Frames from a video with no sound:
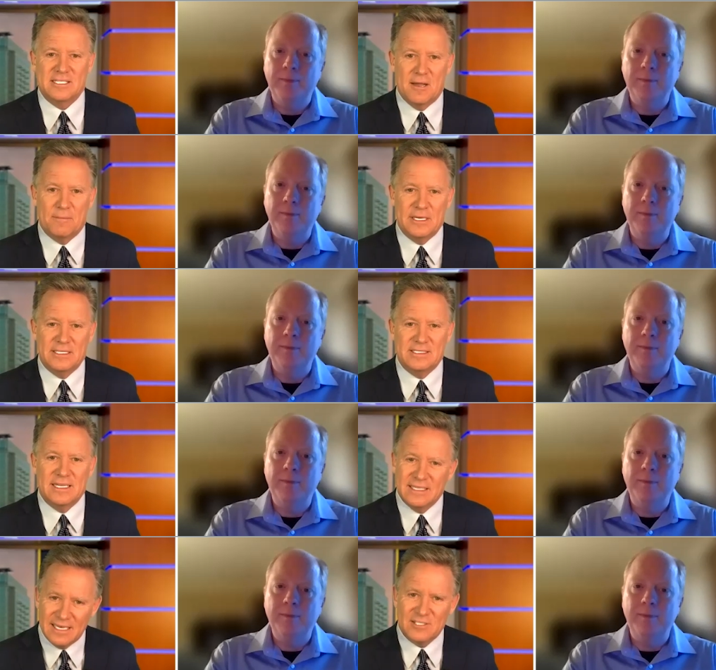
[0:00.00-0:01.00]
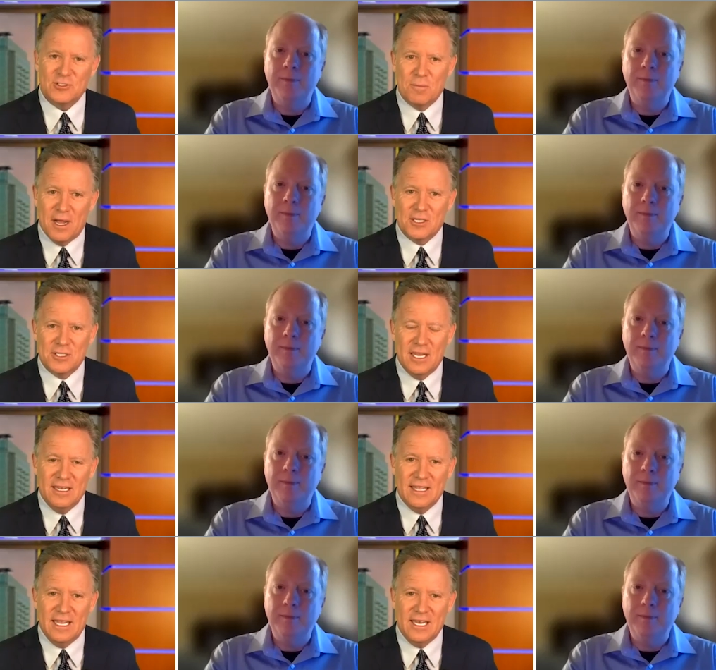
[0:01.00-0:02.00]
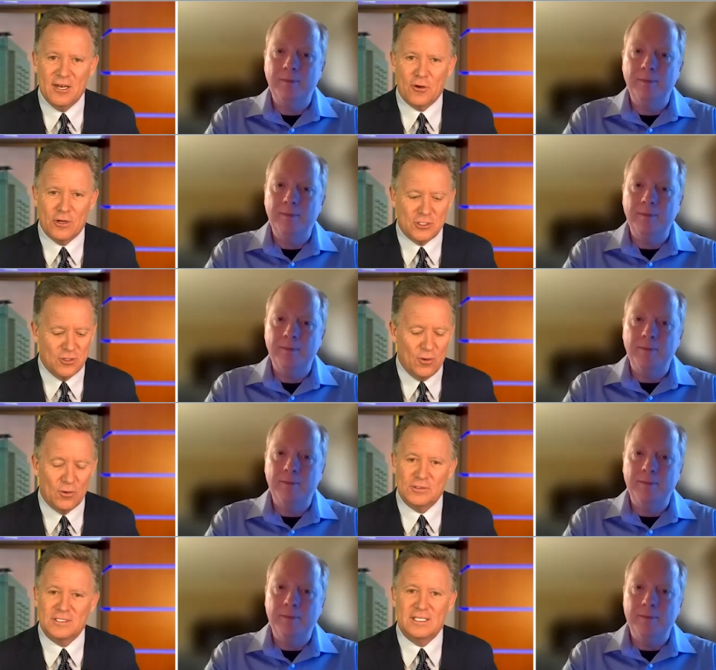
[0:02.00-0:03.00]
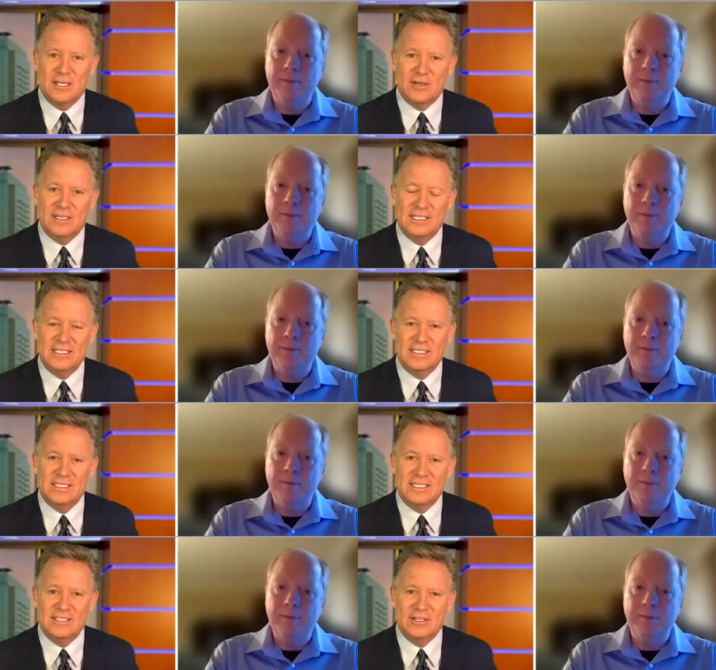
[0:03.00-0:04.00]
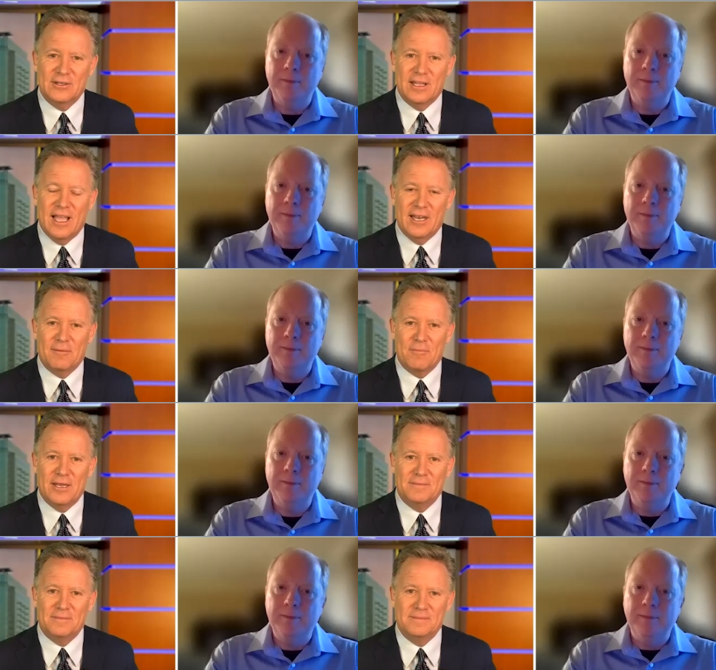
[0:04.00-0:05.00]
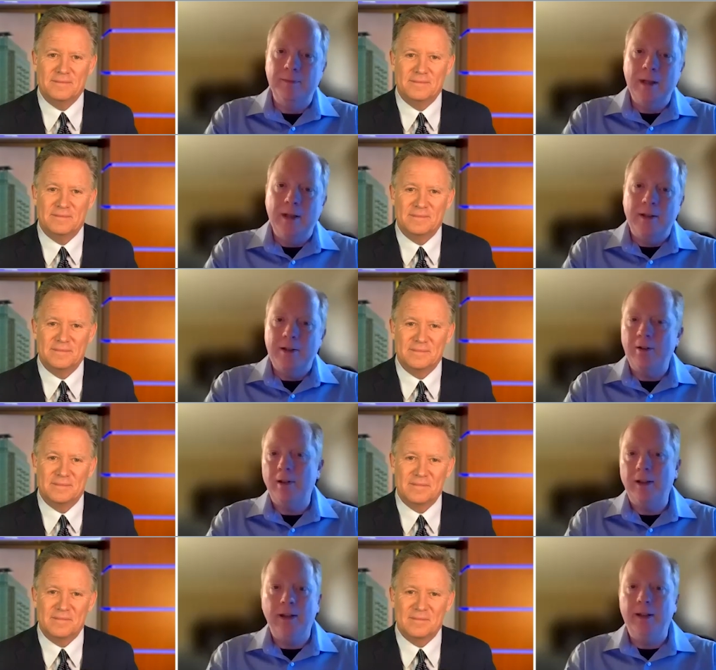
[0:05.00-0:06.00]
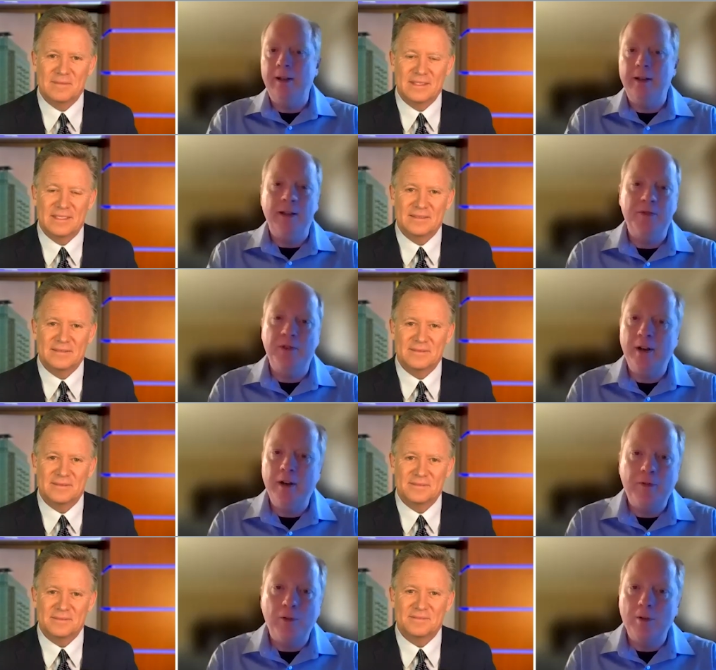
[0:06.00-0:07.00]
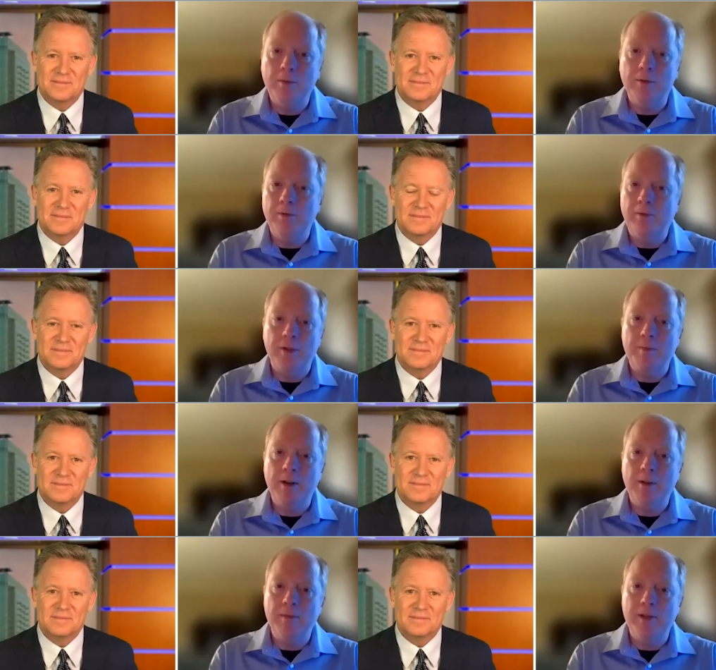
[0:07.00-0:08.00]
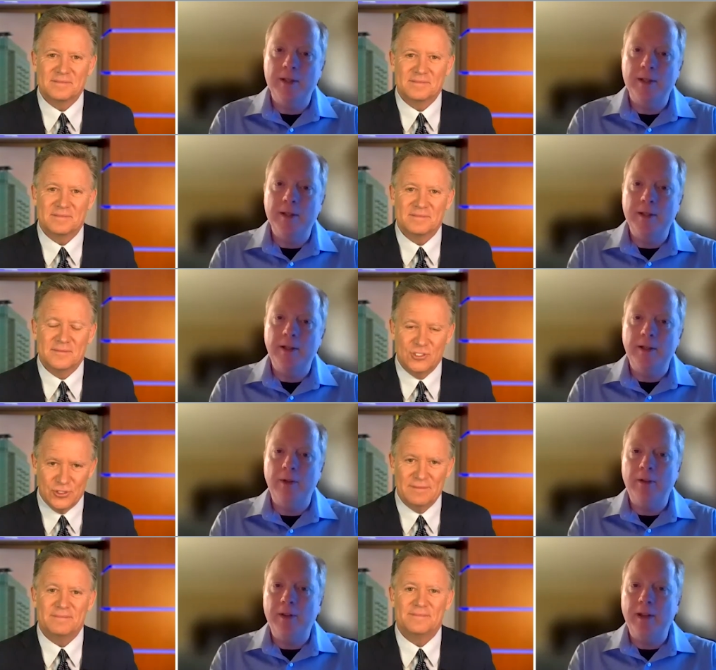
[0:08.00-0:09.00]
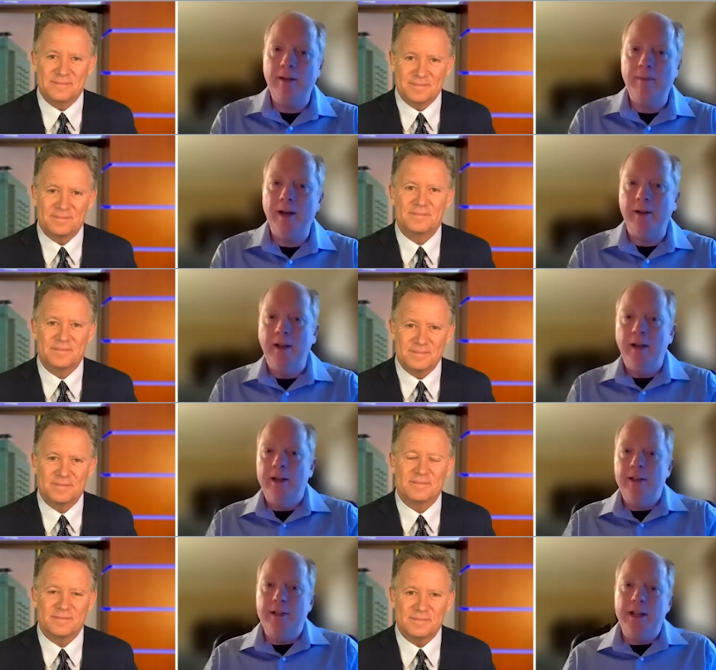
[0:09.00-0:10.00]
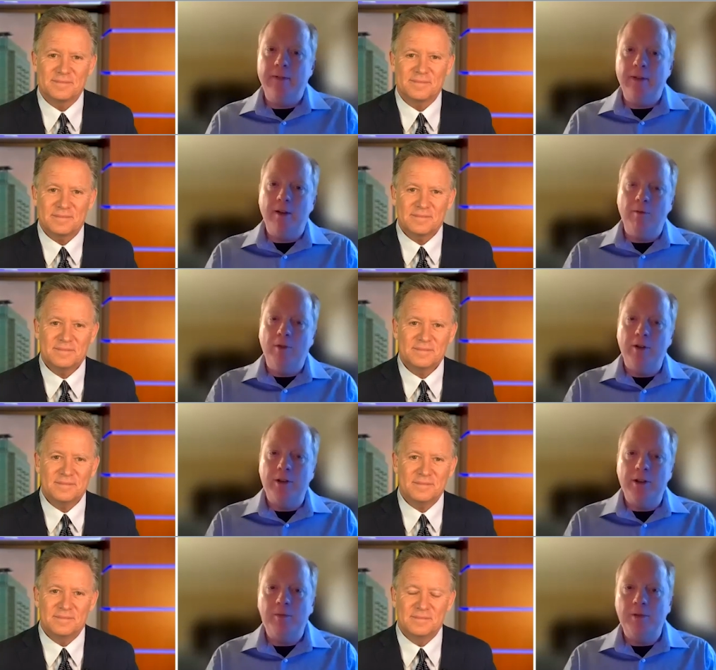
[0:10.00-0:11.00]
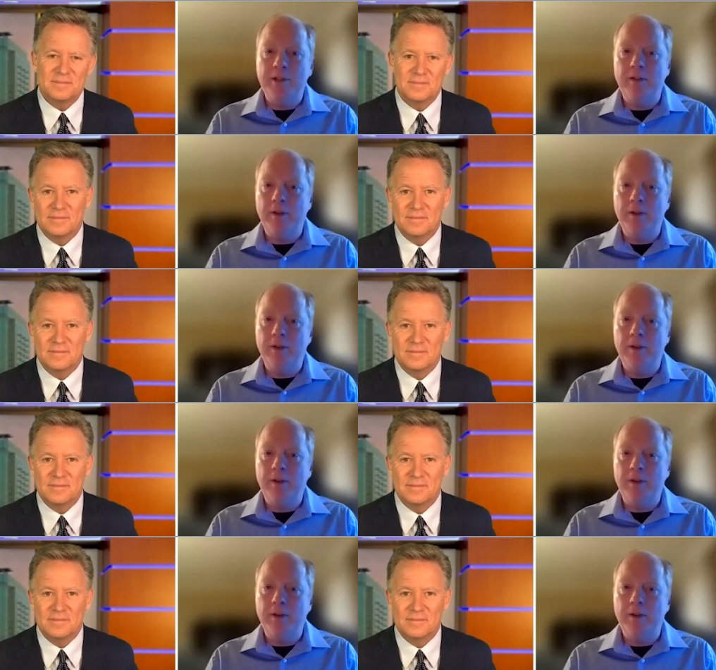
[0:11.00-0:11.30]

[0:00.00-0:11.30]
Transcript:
Speaker 1: companies, not so much. They need they need a Chris Noles in their in their lineup, right?
Speaker 2: Totally, and it's very affordable for smaller businesses. You know, when sure. you think about just giving up one or two percent of